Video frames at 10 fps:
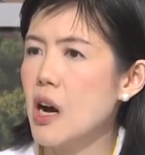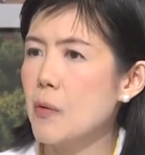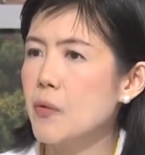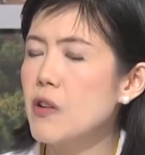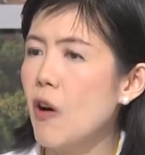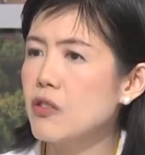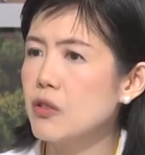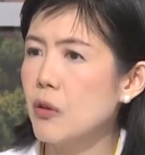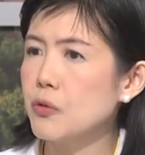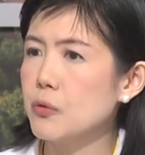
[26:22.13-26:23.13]
We
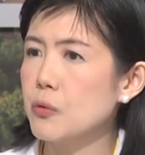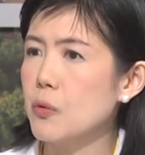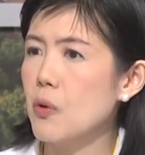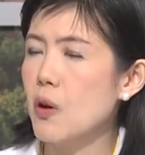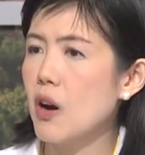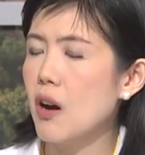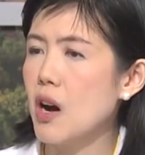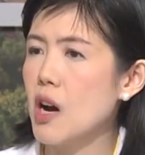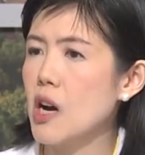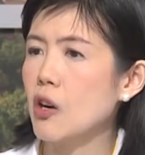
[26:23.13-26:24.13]
also do
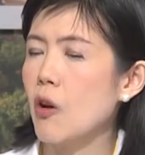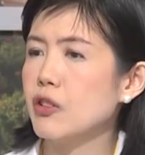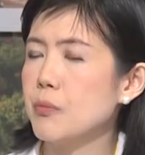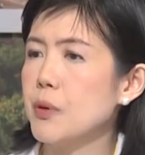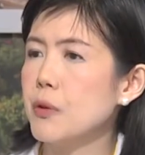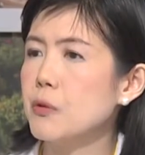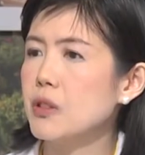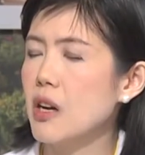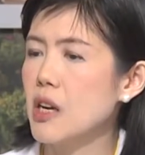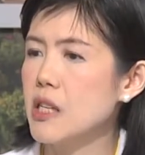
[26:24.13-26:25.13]

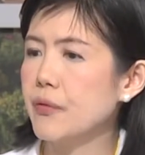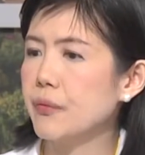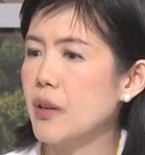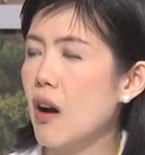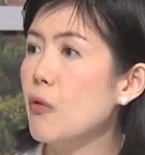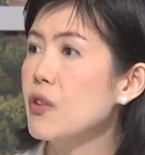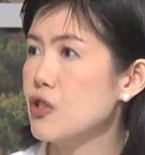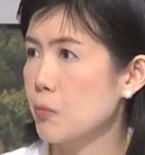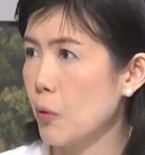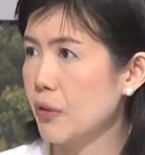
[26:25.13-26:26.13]
contribute in
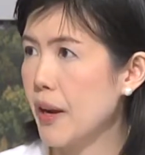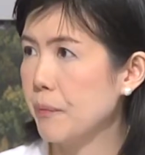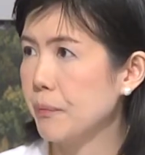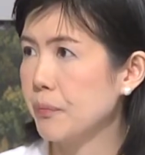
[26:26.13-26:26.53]
outreach program.